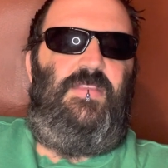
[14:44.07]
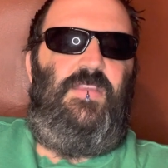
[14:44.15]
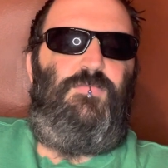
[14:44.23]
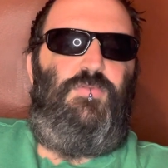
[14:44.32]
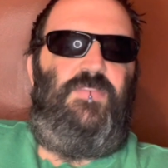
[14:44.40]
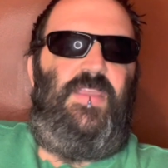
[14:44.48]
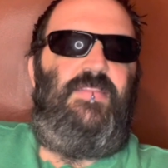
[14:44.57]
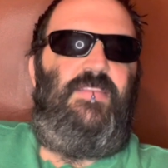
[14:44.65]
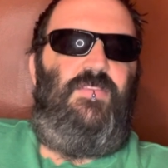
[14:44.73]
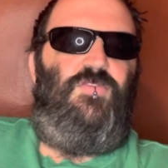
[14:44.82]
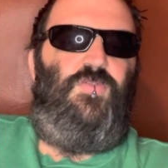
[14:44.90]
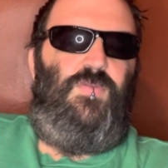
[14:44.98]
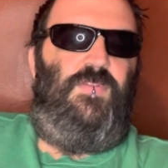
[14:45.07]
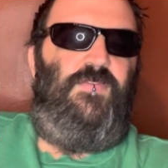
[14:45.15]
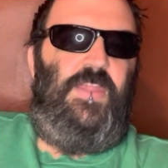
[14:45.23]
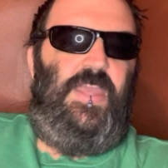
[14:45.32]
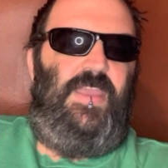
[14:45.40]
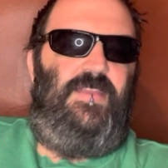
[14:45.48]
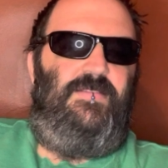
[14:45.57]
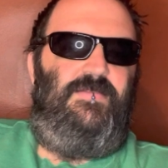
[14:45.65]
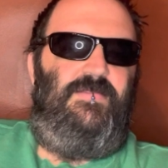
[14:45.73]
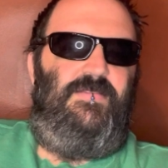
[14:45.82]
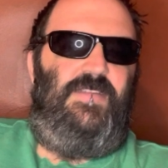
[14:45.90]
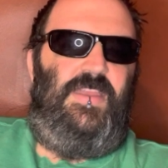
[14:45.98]
presented truthfully
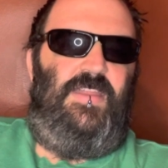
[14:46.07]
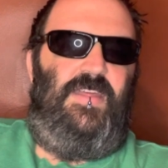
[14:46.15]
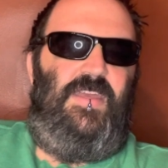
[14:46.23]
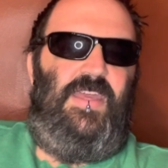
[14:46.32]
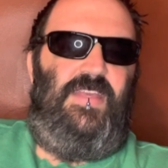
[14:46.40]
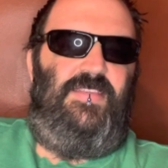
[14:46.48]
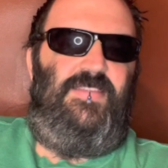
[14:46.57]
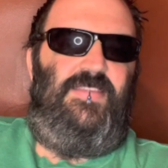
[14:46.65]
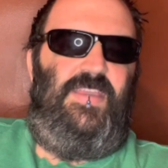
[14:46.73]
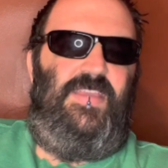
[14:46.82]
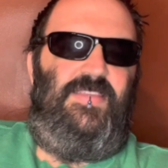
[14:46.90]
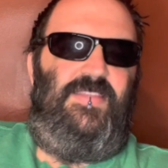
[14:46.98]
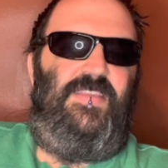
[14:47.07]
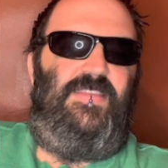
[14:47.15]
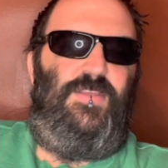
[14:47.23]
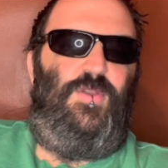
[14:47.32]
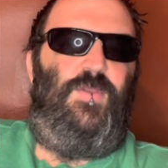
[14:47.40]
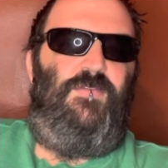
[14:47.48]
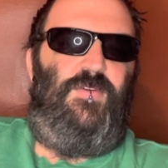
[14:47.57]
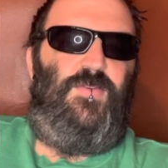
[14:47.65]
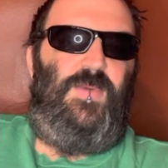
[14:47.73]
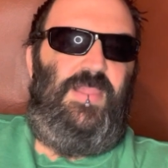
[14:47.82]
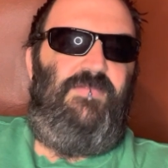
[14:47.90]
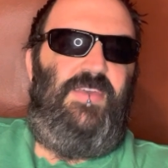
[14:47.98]
and as this the universe
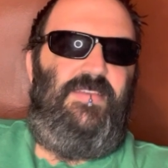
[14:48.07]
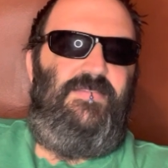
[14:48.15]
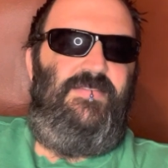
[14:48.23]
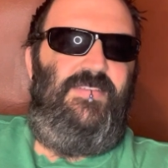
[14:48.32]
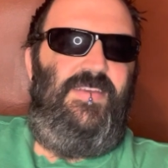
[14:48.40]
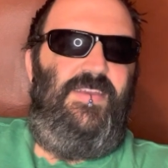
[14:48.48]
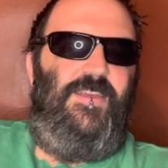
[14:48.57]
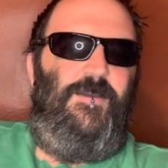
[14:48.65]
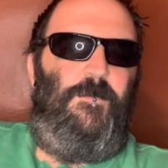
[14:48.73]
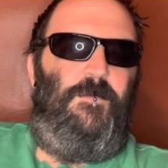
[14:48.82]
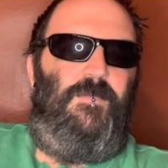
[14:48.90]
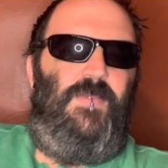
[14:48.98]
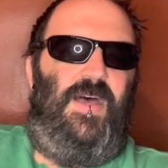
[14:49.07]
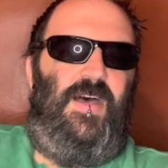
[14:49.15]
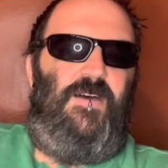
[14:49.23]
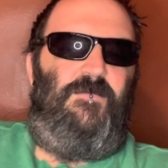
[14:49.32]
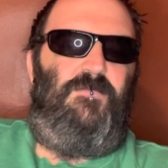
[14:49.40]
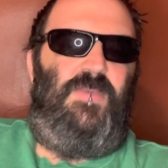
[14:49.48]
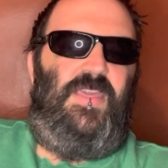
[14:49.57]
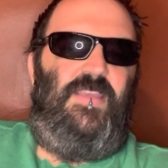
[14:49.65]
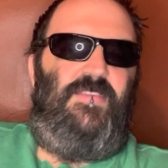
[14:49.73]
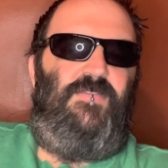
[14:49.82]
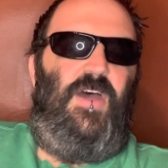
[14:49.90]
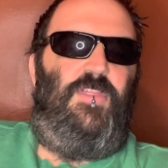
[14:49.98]
we live in?
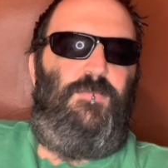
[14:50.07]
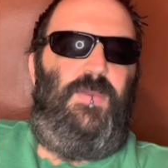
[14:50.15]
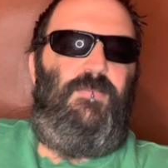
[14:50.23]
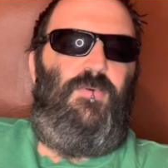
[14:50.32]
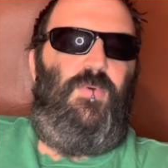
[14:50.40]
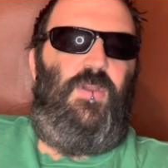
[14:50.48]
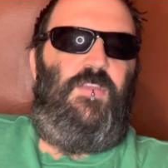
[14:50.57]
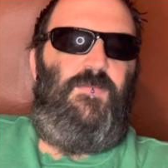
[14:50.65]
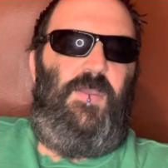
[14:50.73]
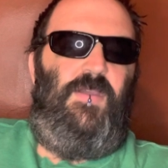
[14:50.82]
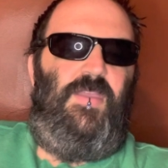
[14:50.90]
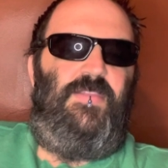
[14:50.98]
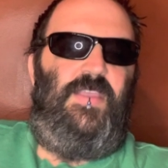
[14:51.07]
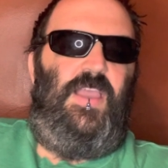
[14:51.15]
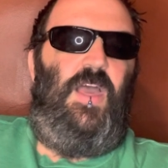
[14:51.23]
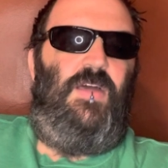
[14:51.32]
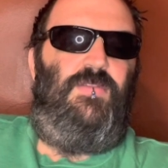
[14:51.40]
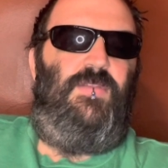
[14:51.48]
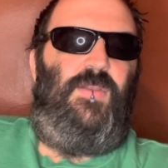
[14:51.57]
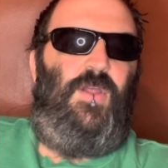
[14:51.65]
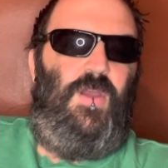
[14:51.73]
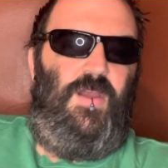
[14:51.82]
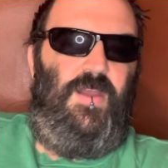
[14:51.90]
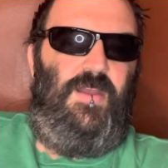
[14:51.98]
Because if other people were experiencing it other than
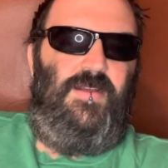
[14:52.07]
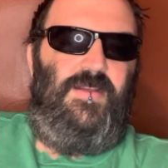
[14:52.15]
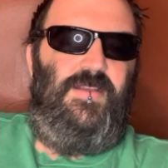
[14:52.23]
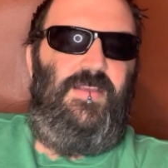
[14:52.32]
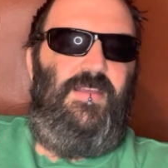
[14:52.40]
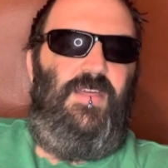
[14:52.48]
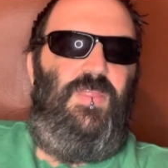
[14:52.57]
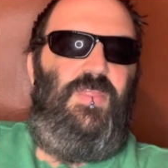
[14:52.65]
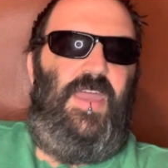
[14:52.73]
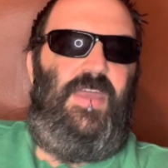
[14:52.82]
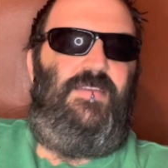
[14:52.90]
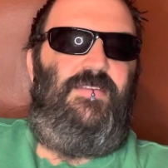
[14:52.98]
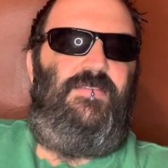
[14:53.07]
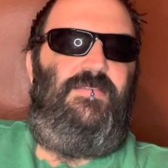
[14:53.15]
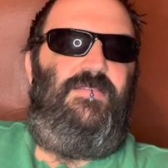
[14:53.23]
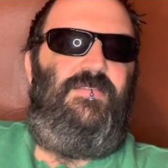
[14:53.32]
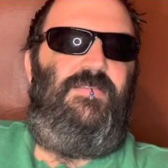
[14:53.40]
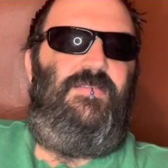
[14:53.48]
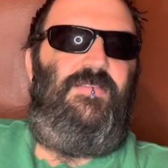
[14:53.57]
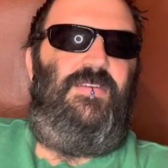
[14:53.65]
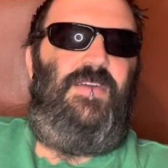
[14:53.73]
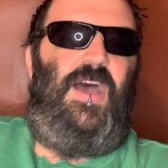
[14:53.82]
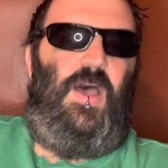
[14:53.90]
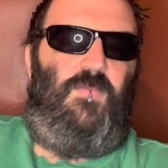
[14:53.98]
her, then
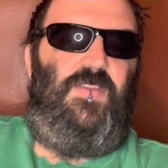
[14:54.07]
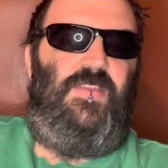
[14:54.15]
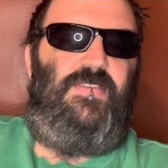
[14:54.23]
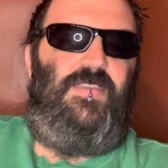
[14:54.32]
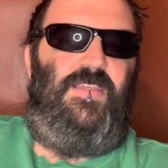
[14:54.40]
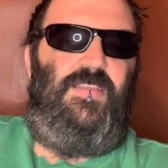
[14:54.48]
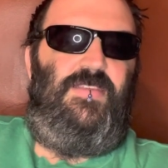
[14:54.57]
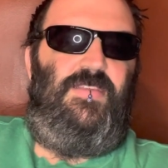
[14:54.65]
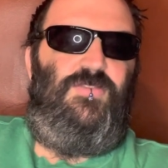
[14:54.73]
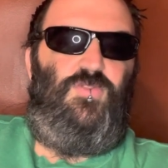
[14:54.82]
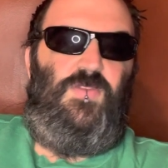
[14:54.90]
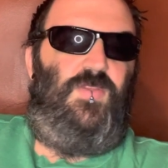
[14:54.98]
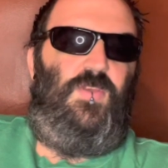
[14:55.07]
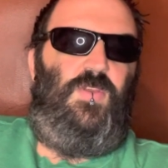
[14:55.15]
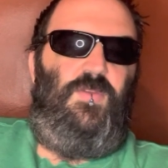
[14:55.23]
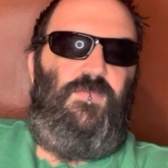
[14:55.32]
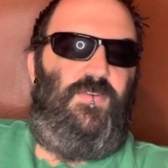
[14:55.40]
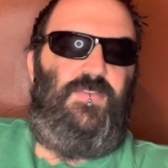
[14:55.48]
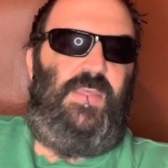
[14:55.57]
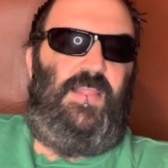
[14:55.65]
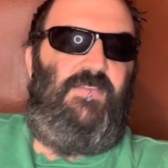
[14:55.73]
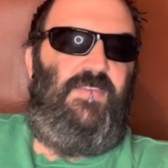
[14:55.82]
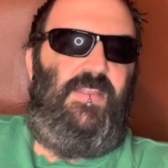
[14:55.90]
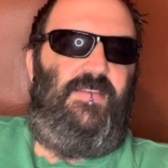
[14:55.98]
obviously this is just the universe they
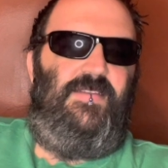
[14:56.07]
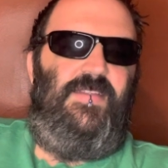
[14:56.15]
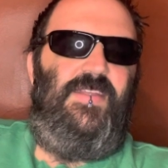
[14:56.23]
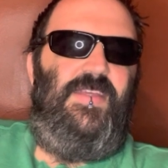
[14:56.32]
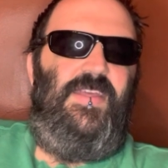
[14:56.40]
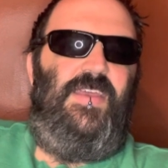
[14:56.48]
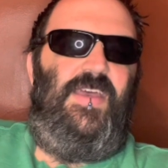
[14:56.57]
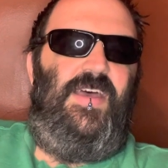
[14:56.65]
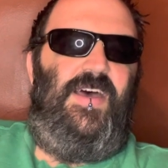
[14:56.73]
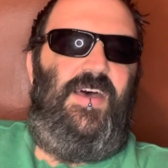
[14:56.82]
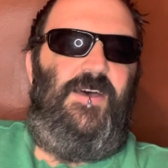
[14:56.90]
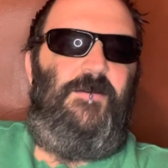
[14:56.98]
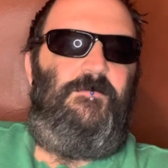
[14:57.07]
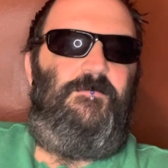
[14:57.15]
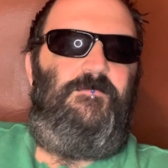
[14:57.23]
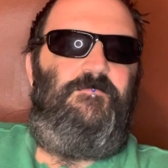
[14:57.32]
live in.